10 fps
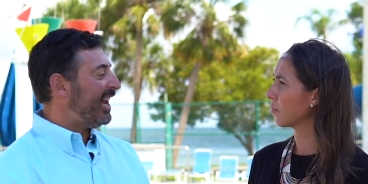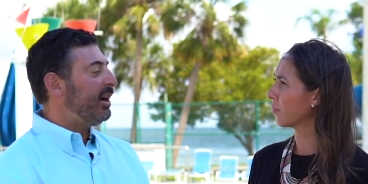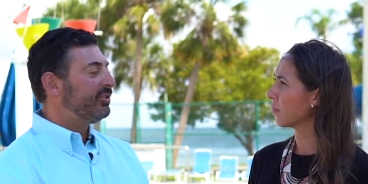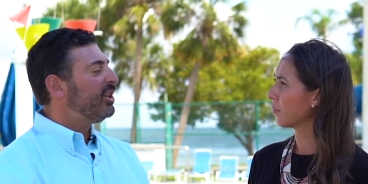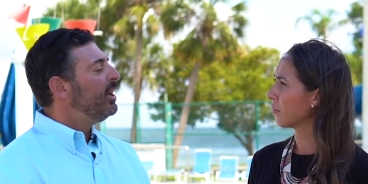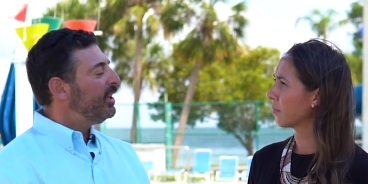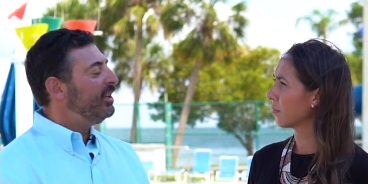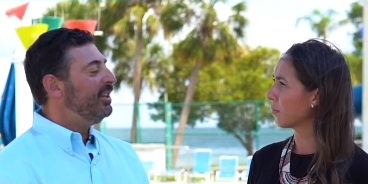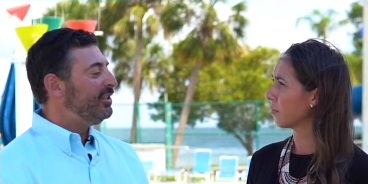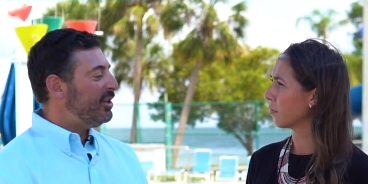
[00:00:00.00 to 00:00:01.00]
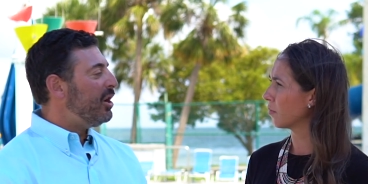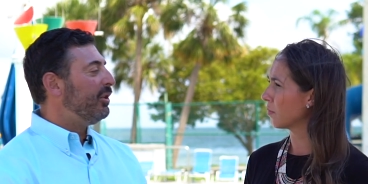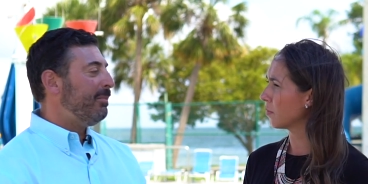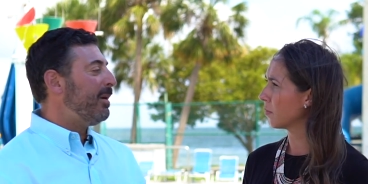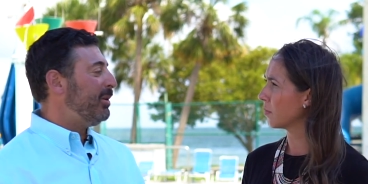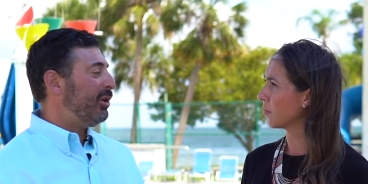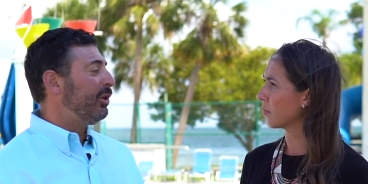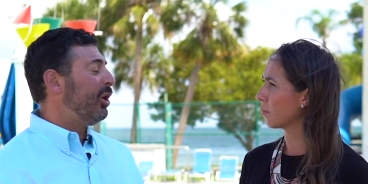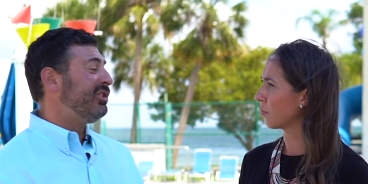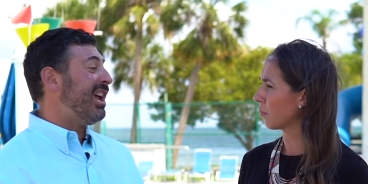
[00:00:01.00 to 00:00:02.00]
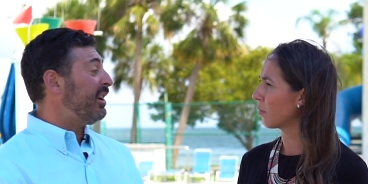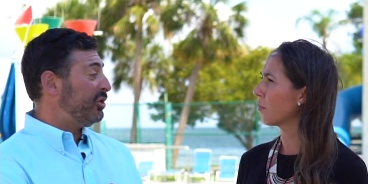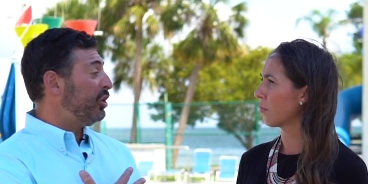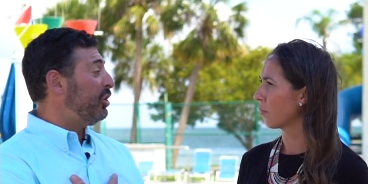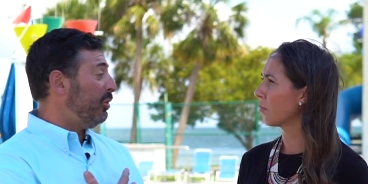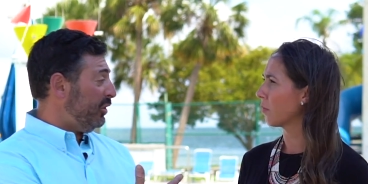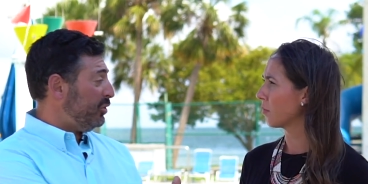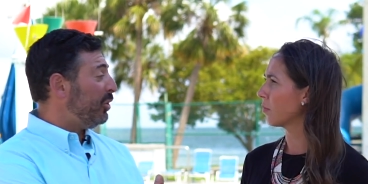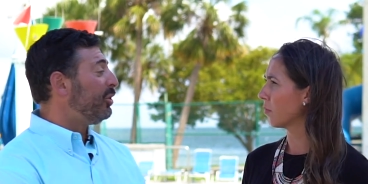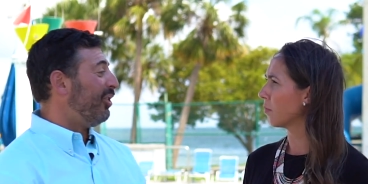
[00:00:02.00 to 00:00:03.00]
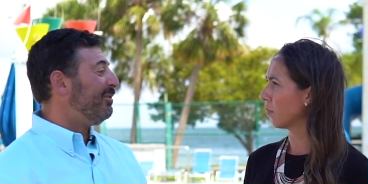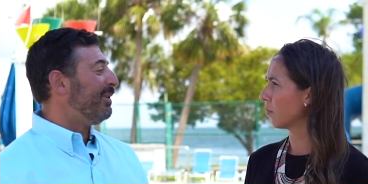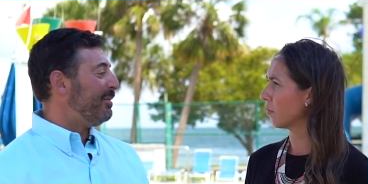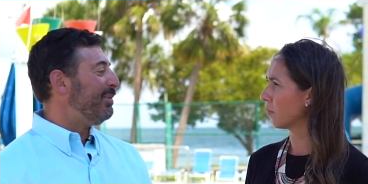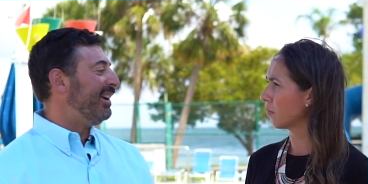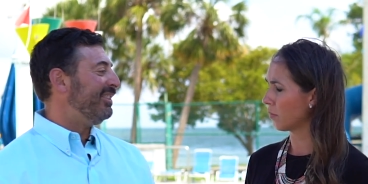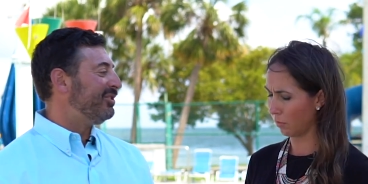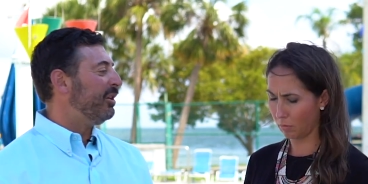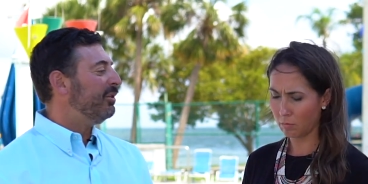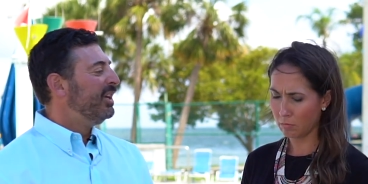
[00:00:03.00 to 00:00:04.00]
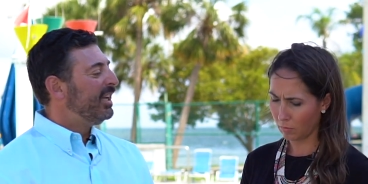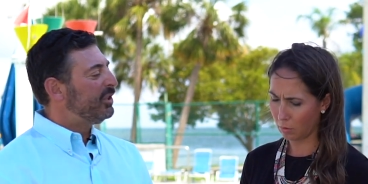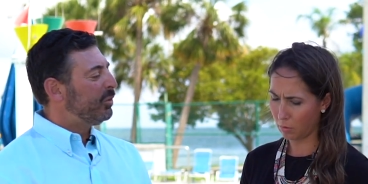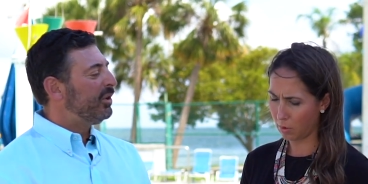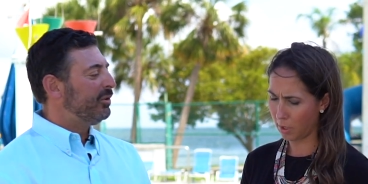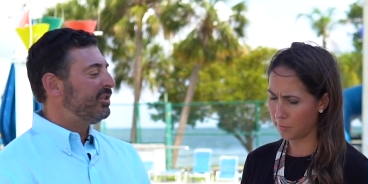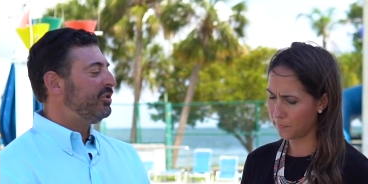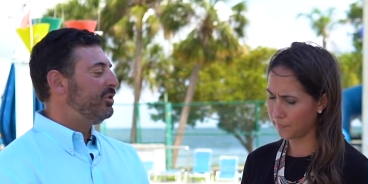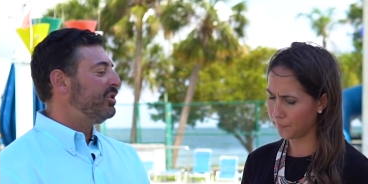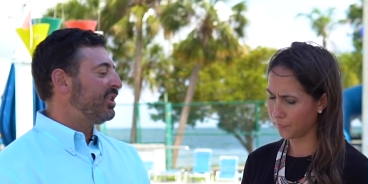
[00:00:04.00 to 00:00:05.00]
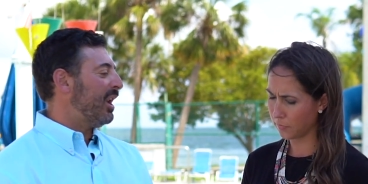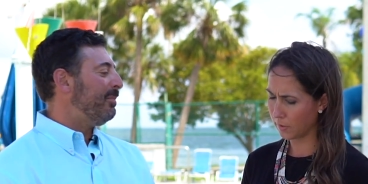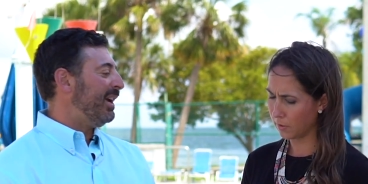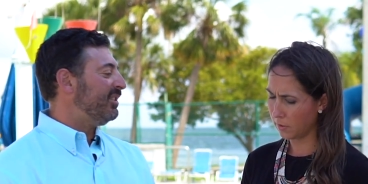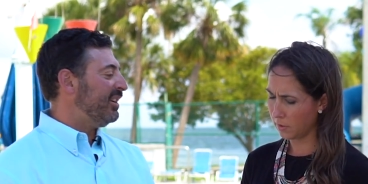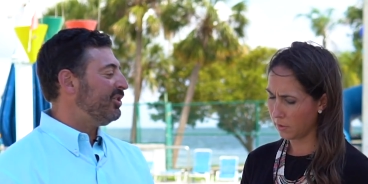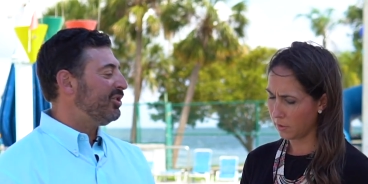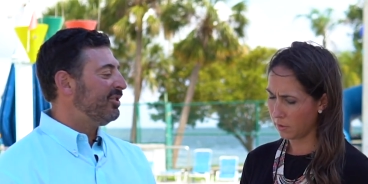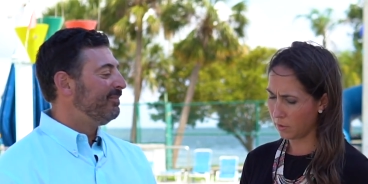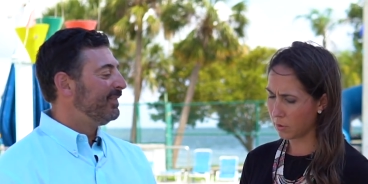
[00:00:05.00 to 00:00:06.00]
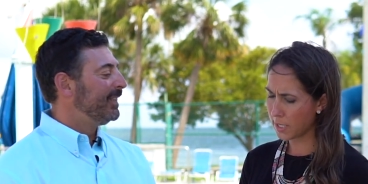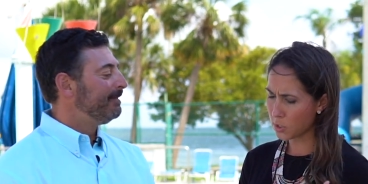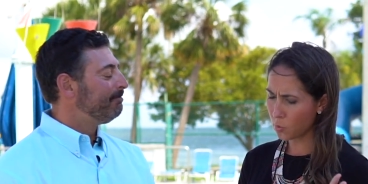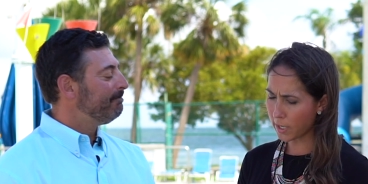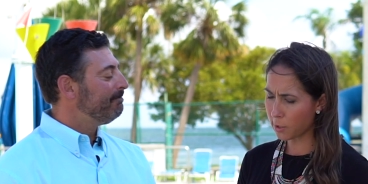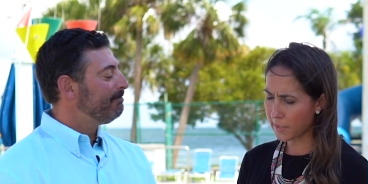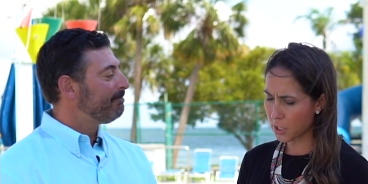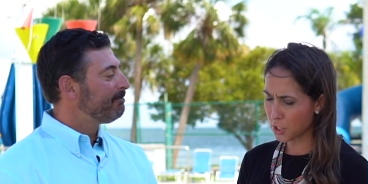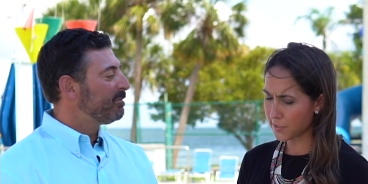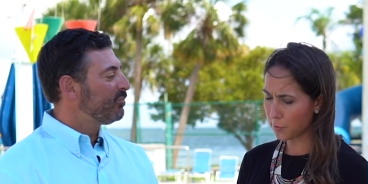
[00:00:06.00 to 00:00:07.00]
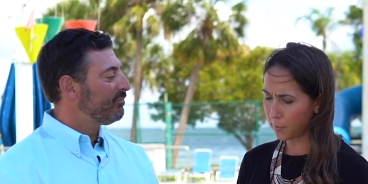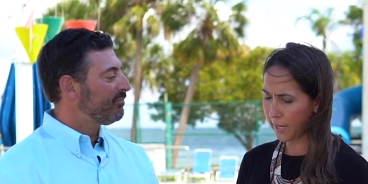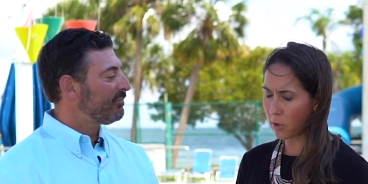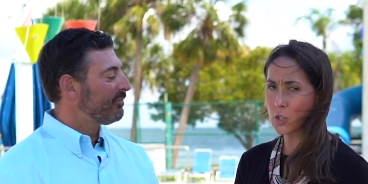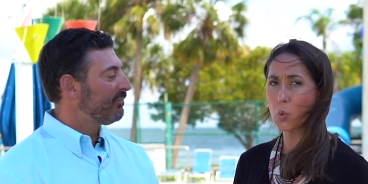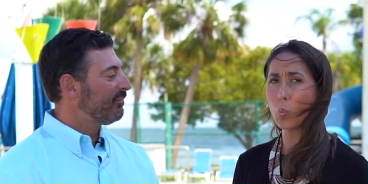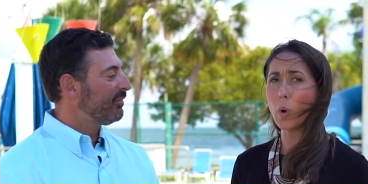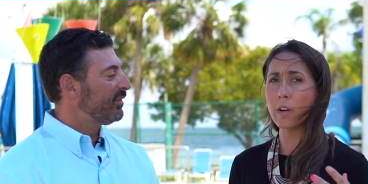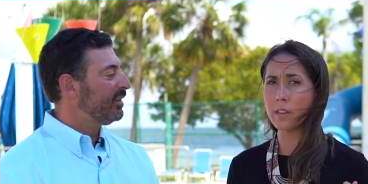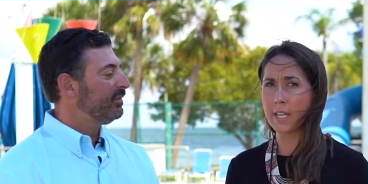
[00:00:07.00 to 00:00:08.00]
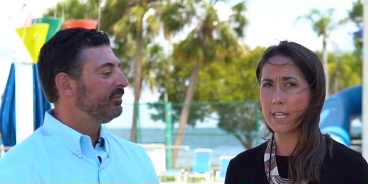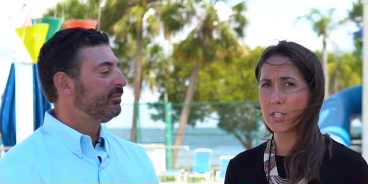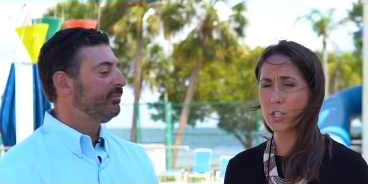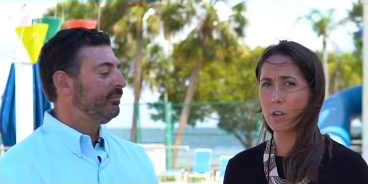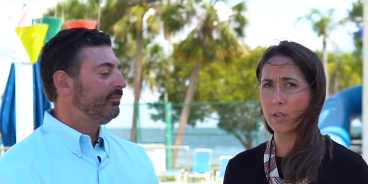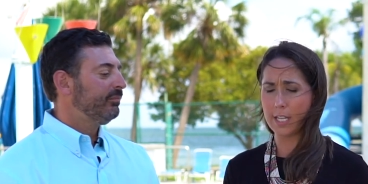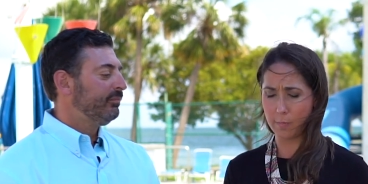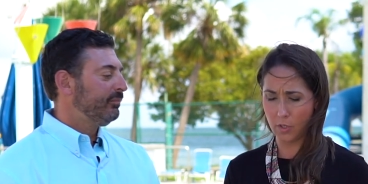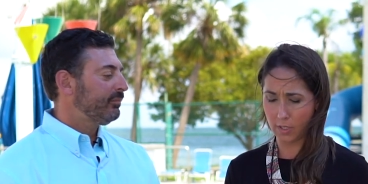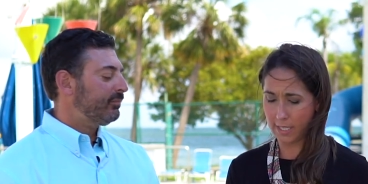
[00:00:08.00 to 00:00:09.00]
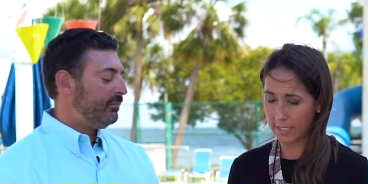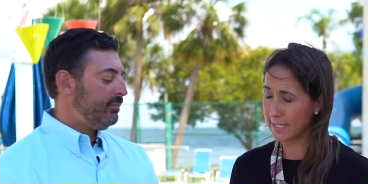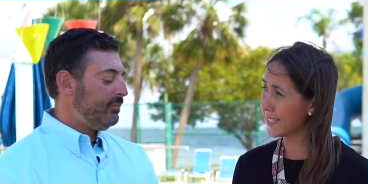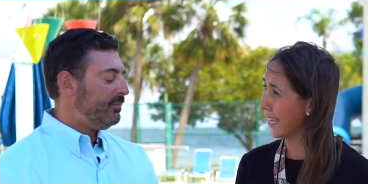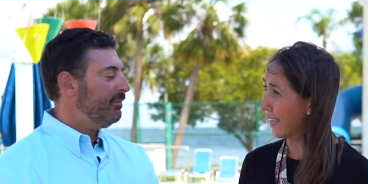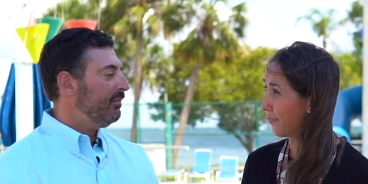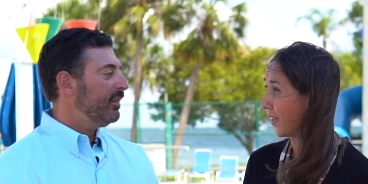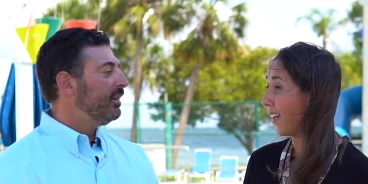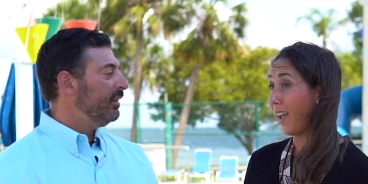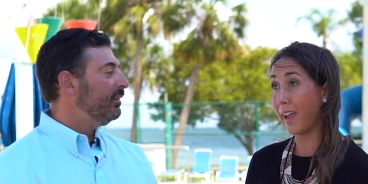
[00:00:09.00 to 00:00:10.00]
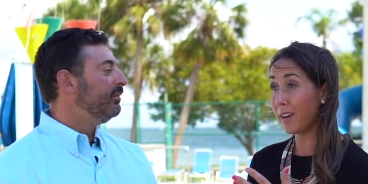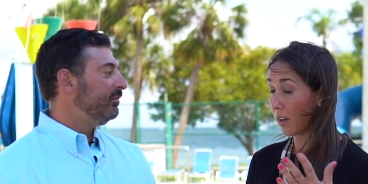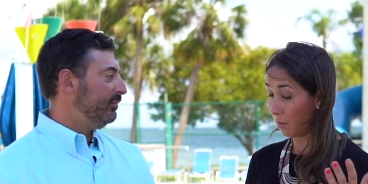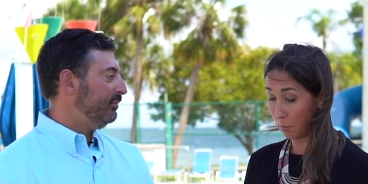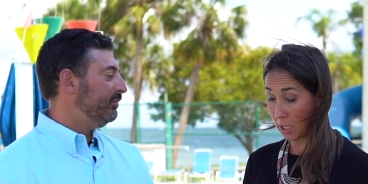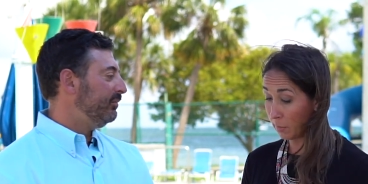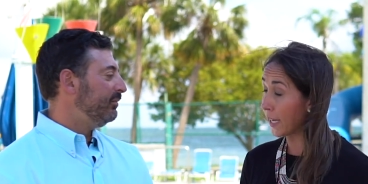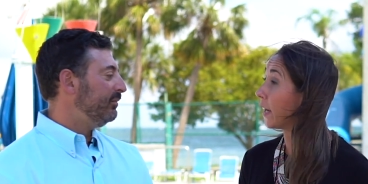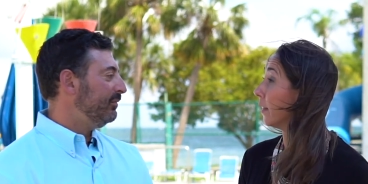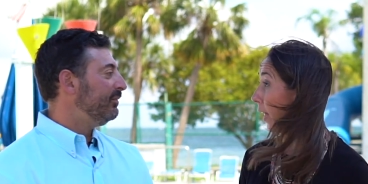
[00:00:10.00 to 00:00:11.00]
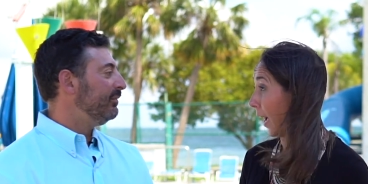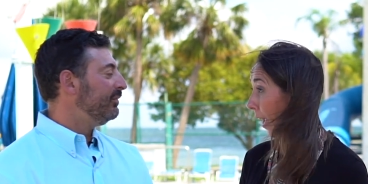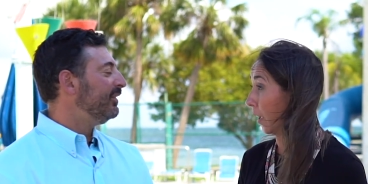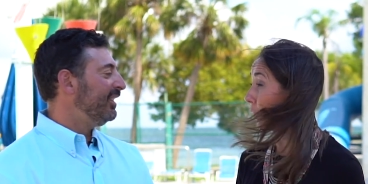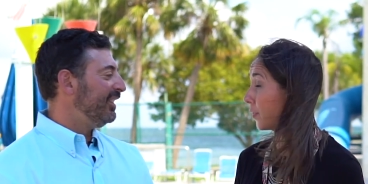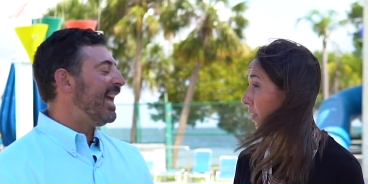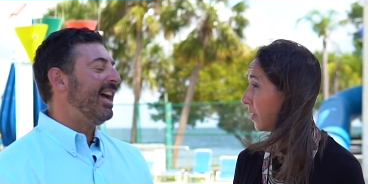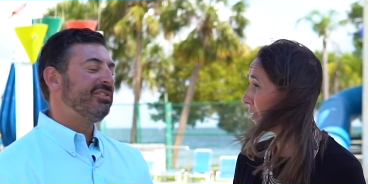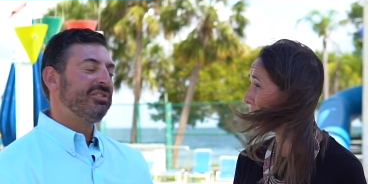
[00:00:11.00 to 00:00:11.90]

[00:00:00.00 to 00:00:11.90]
Speaker 1: house, you need to know that maybe their yard's not as secure as your yard might be. So it's one of those things you just got to pay attention.
Speaker 2: Okay, so recommendations for parents what do they need to know to keep their kids safe and, bottom line, alive?
Speaker 1: Yeah,